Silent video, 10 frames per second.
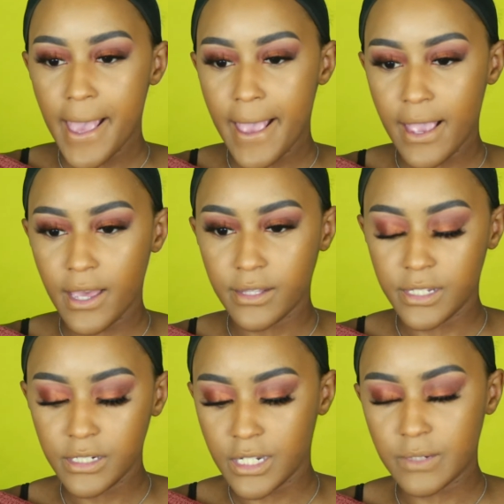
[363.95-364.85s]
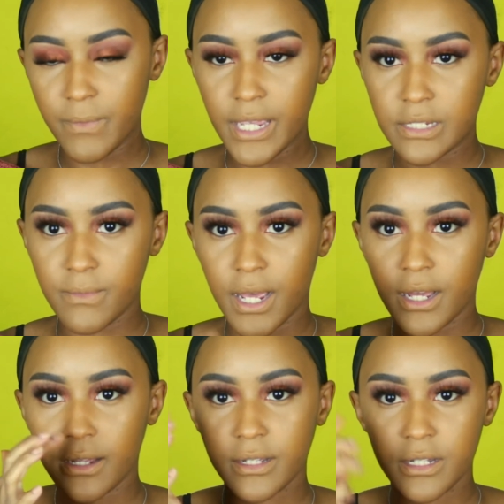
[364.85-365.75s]
And this just makes
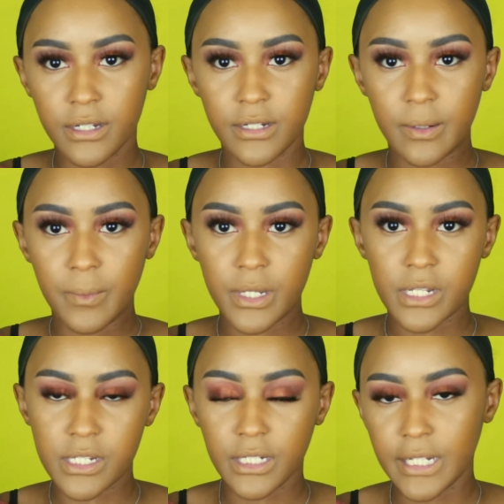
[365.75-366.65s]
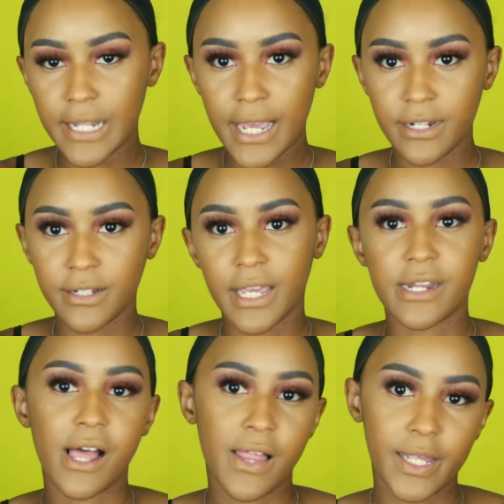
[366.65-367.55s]
my um, concealer lighter
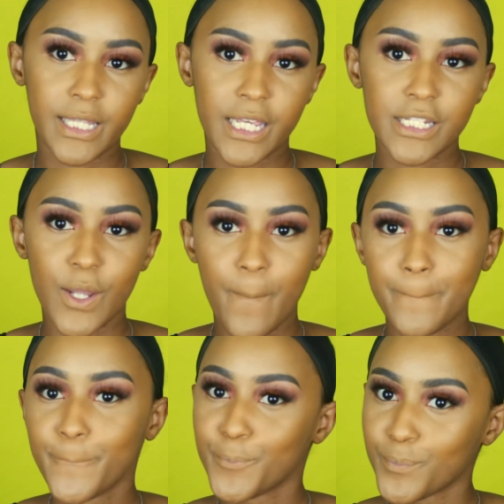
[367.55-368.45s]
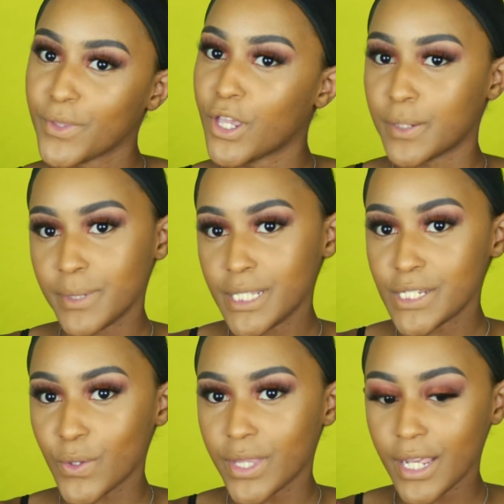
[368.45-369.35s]
and I like that, so I'm gonna put
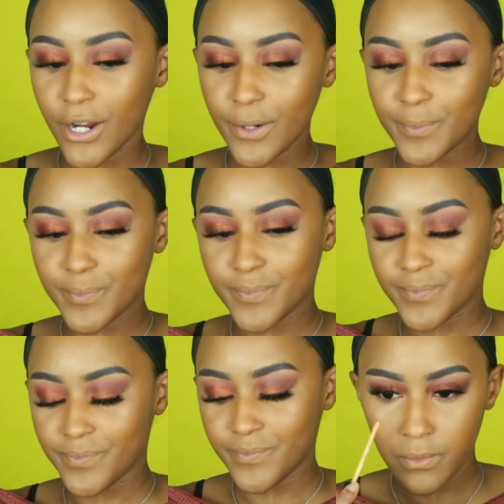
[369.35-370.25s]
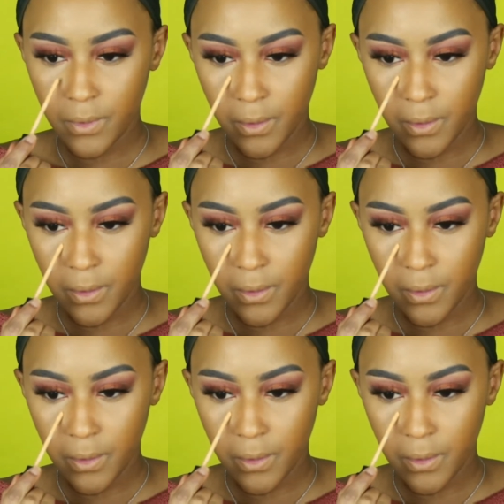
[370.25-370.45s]
this on there.